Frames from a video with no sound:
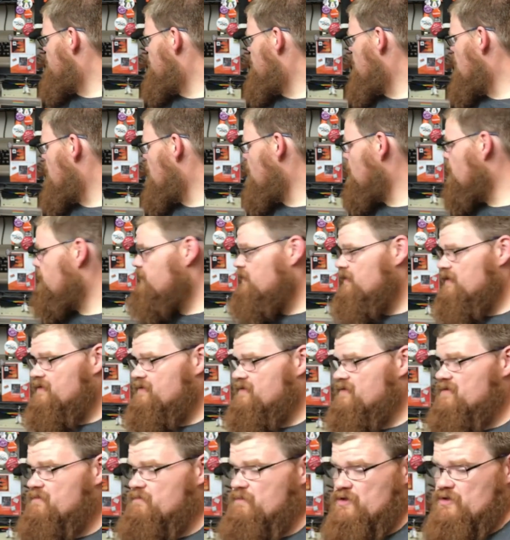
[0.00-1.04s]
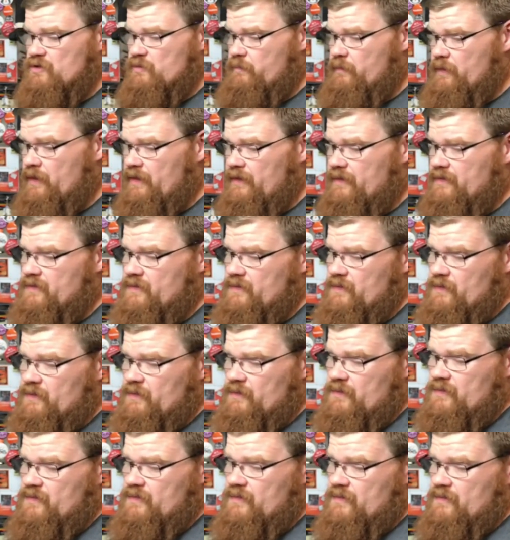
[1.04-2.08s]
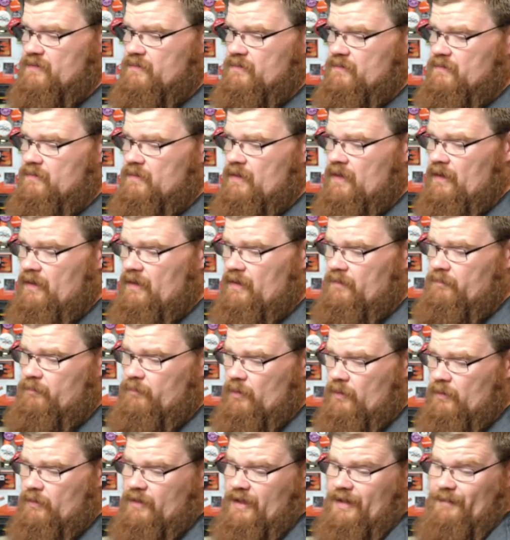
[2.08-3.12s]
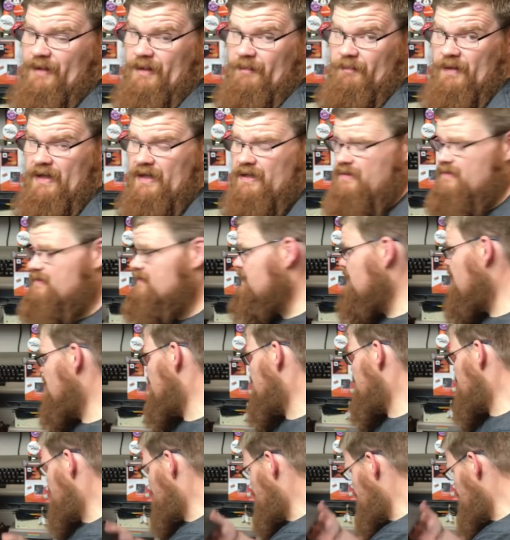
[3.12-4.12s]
all of this is Mr. Pixel's programming paint set.